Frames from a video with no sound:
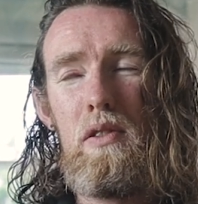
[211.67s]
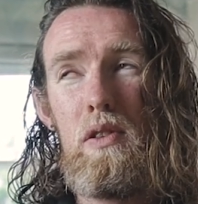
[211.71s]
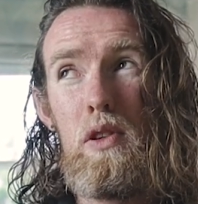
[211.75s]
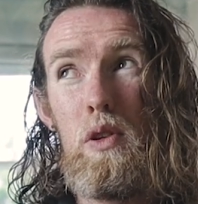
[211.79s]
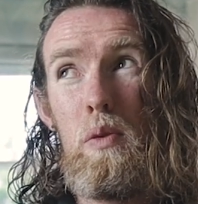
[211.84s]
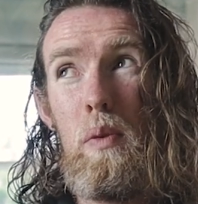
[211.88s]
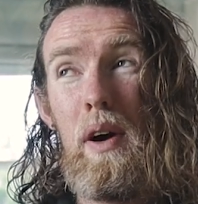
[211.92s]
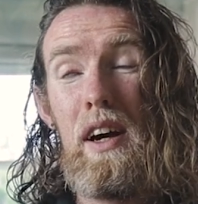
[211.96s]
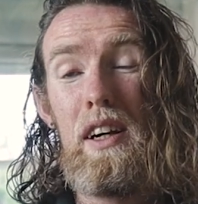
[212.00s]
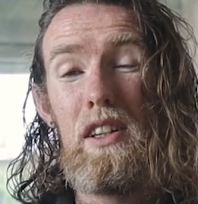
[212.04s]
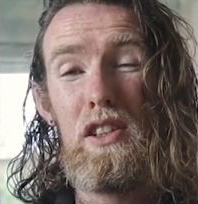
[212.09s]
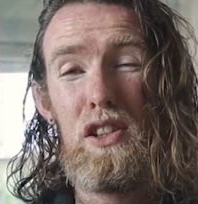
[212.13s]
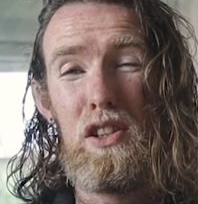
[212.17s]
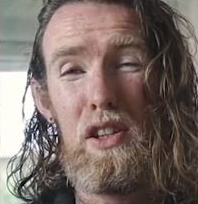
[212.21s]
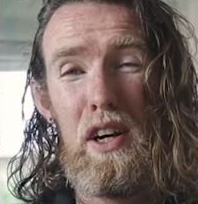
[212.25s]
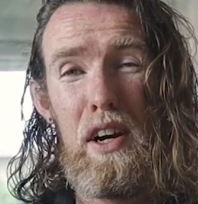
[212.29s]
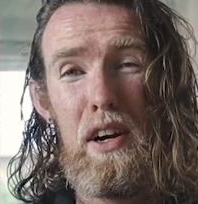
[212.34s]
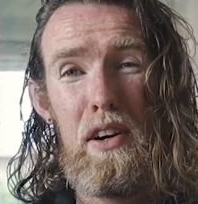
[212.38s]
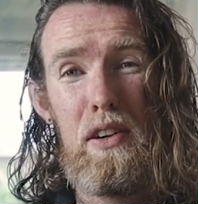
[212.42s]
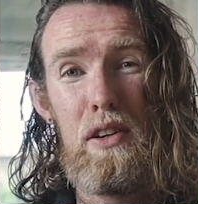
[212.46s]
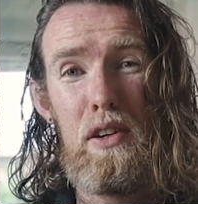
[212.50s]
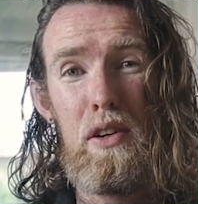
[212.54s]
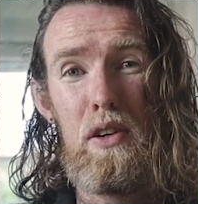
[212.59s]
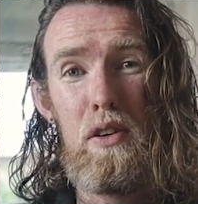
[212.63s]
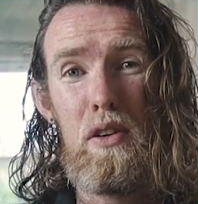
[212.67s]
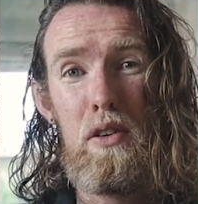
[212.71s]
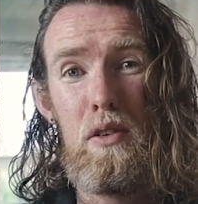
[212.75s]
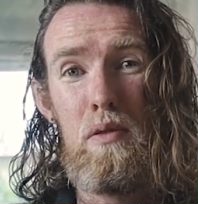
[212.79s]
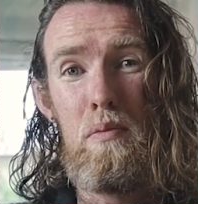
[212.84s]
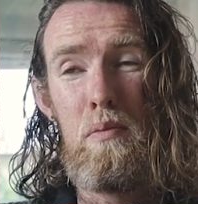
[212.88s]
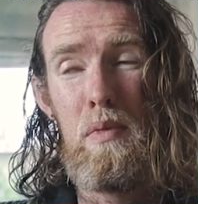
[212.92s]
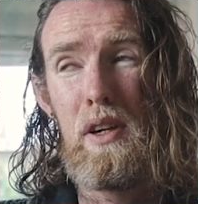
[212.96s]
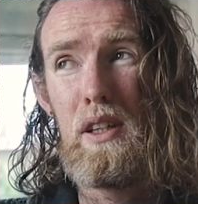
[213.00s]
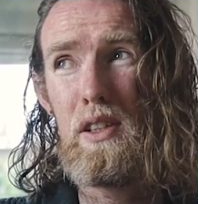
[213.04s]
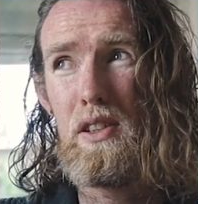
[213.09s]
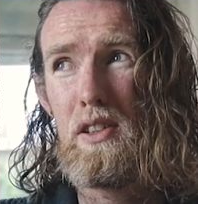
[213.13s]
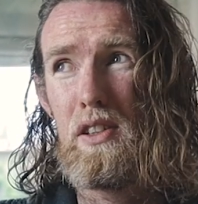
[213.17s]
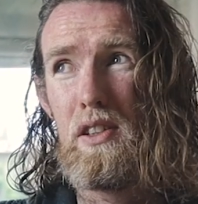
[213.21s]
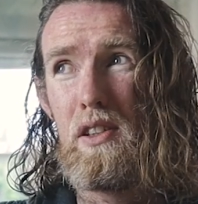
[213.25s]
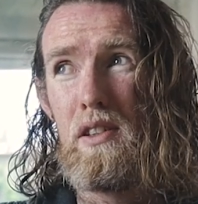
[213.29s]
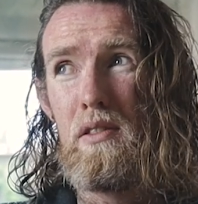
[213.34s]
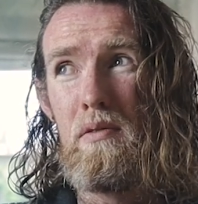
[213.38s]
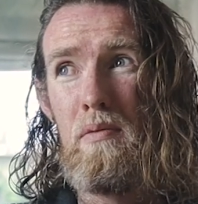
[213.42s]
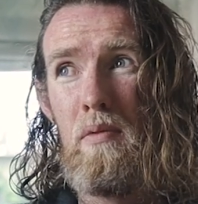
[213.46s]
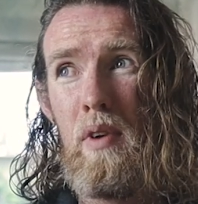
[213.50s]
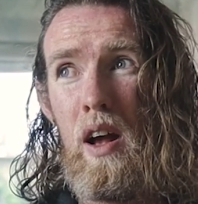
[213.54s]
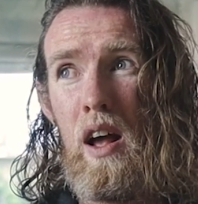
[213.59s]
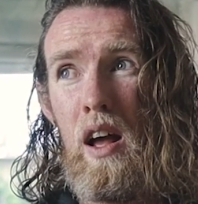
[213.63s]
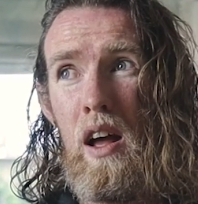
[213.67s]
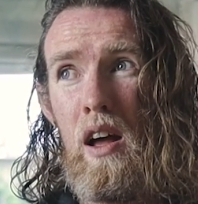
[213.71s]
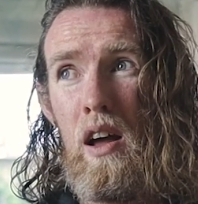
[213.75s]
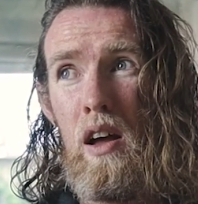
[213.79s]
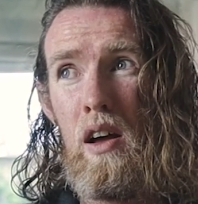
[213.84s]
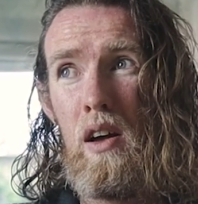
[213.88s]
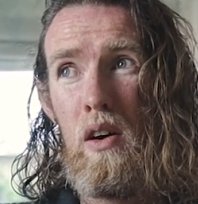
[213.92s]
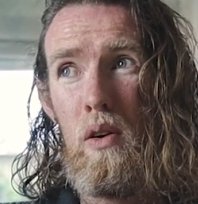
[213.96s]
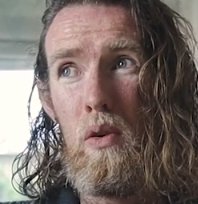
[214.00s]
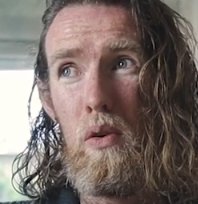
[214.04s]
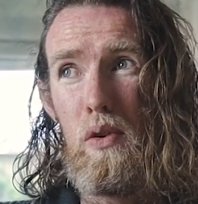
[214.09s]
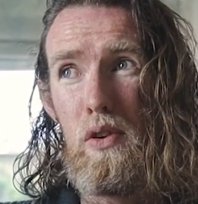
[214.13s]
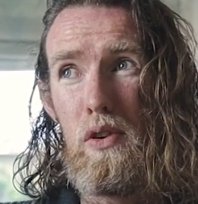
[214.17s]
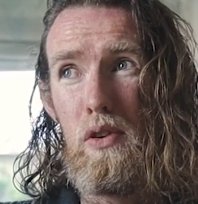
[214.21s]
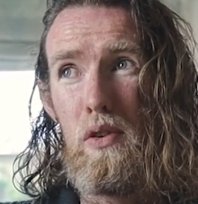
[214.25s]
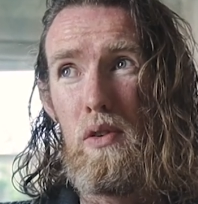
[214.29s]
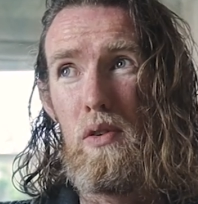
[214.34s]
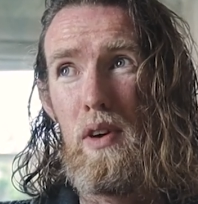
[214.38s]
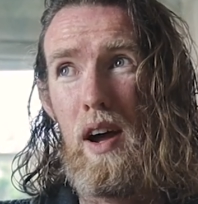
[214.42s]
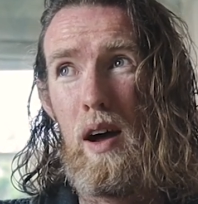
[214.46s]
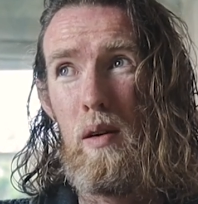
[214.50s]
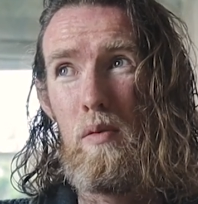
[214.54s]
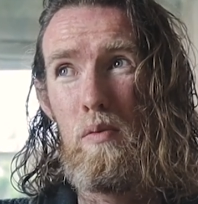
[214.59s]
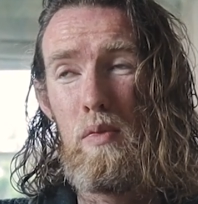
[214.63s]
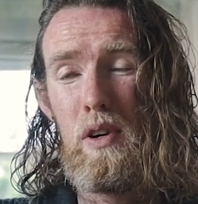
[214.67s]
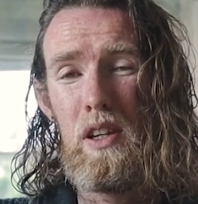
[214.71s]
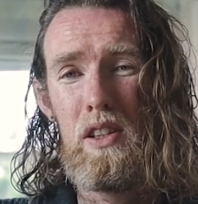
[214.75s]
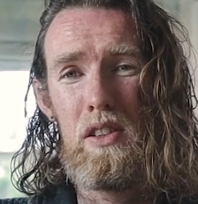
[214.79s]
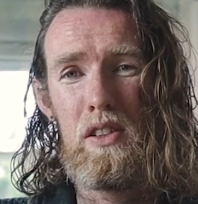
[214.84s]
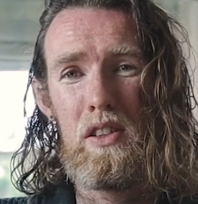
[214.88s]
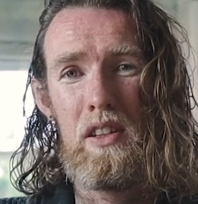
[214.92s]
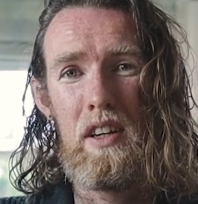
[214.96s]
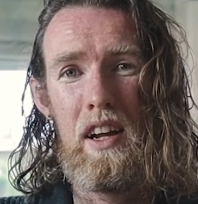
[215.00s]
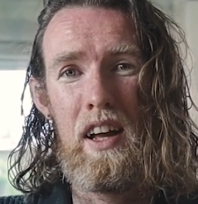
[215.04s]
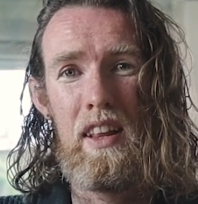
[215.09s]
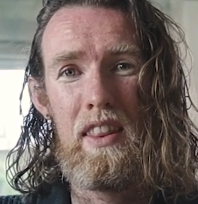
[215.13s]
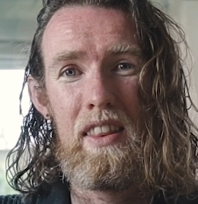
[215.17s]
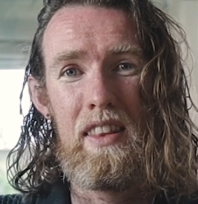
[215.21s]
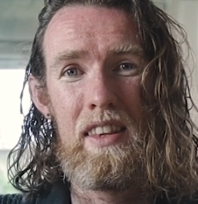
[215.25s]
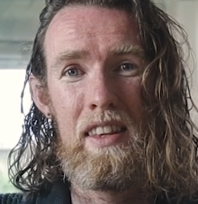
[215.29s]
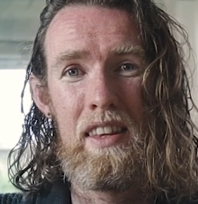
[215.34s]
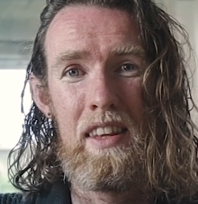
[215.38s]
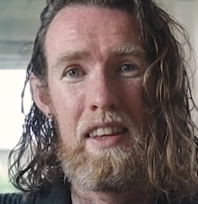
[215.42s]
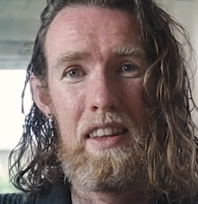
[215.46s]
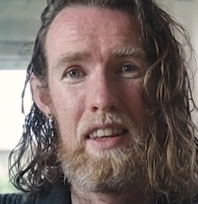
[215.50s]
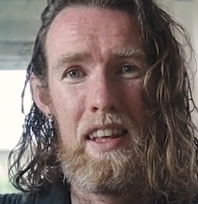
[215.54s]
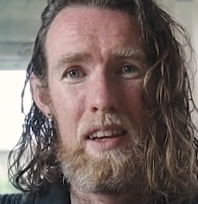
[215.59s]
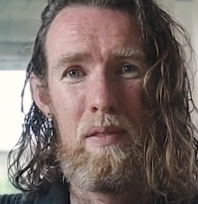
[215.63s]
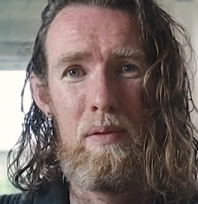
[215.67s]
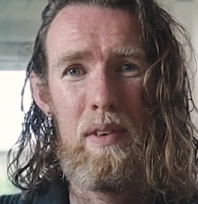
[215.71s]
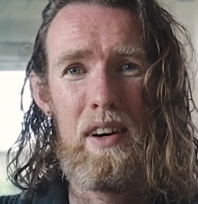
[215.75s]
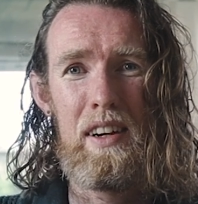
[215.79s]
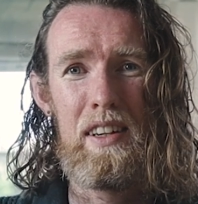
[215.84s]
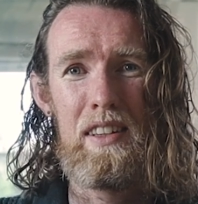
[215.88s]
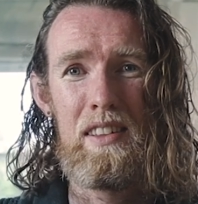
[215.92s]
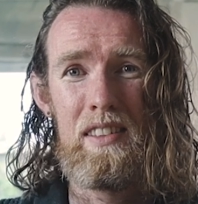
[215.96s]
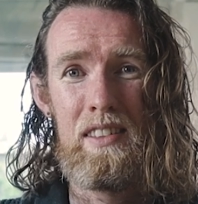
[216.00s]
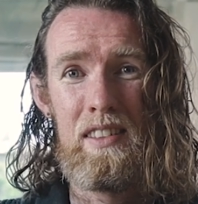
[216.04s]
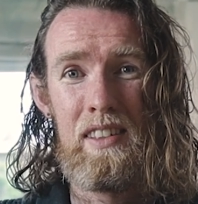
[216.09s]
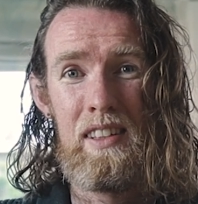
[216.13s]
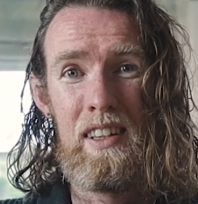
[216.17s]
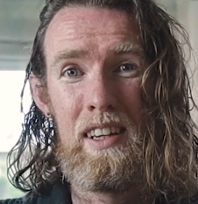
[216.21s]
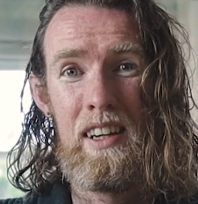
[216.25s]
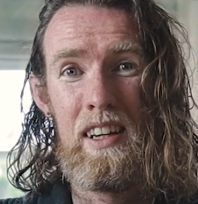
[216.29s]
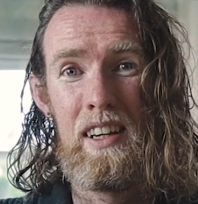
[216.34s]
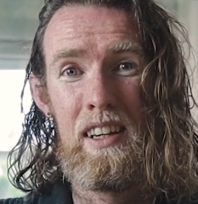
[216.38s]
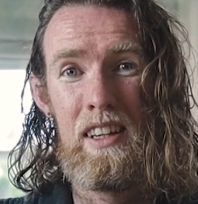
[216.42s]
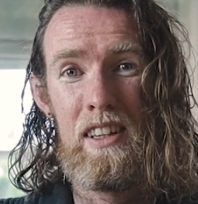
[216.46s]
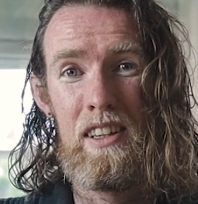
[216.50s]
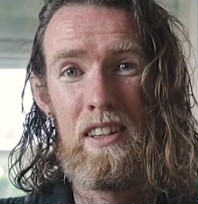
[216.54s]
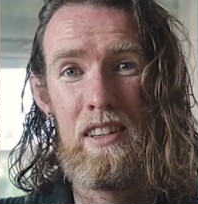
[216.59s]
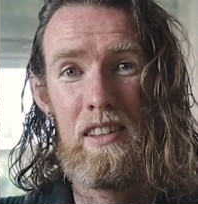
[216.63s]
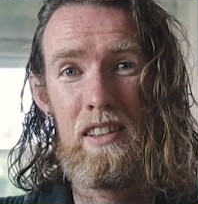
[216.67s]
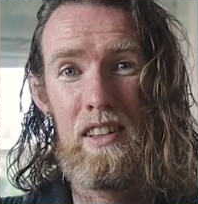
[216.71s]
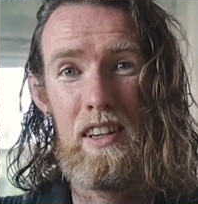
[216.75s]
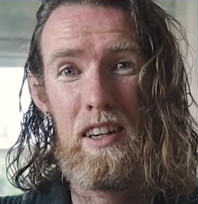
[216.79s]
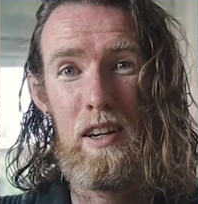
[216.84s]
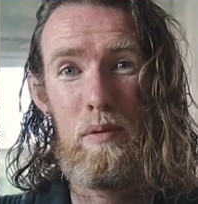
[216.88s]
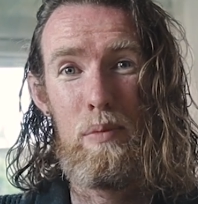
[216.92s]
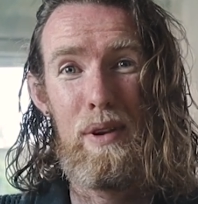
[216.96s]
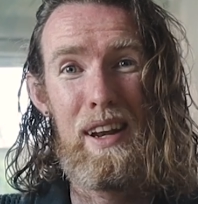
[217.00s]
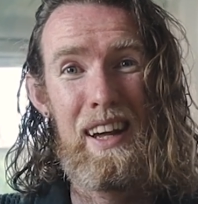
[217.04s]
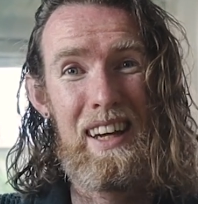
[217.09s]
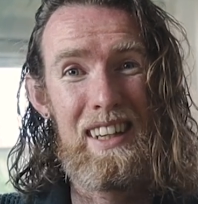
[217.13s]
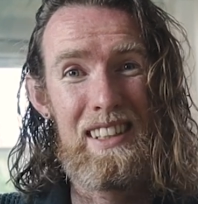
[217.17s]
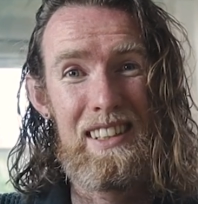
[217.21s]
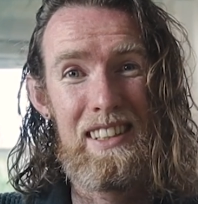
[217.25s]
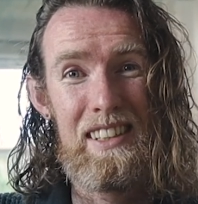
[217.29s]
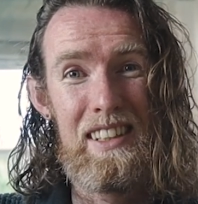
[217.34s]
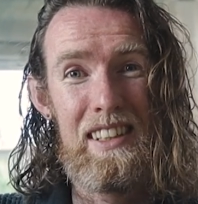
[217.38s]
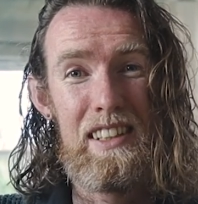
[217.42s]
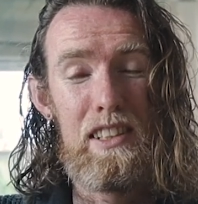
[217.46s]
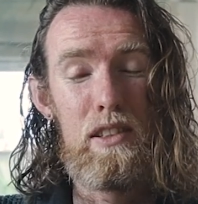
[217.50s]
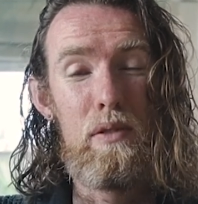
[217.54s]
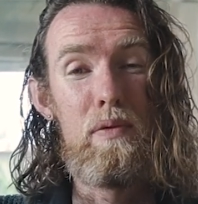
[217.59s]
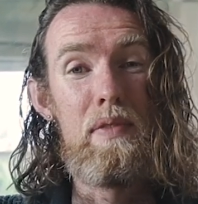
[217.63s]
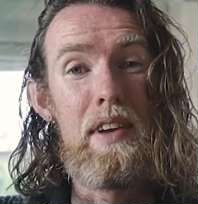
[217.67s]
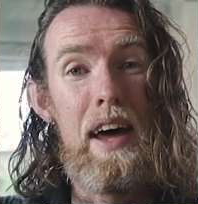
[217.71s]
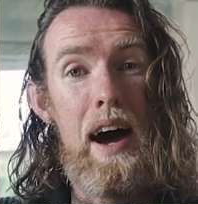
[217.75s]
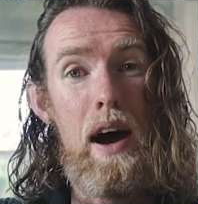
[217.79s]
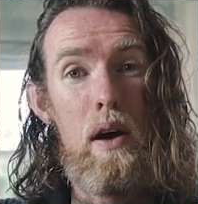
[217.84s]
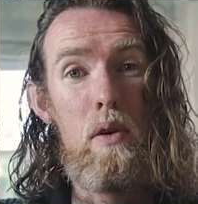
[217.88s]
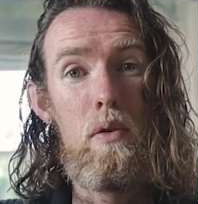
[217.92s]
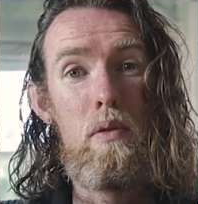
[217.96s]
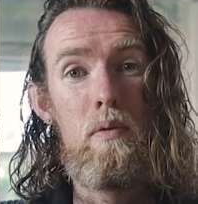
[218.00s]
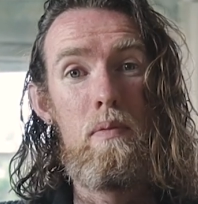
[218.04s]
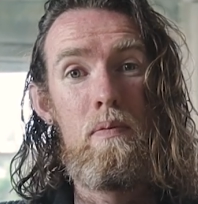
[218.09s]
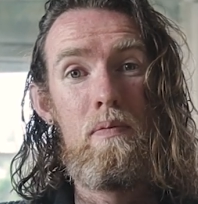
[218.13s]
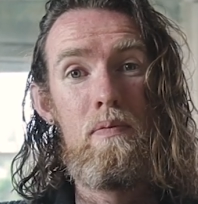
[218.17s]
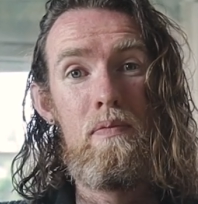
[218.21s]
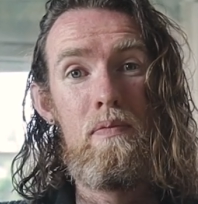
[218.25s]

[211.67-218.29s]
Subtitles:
you might share your mission or your ambition, and they might kind of plant seeds of doubt.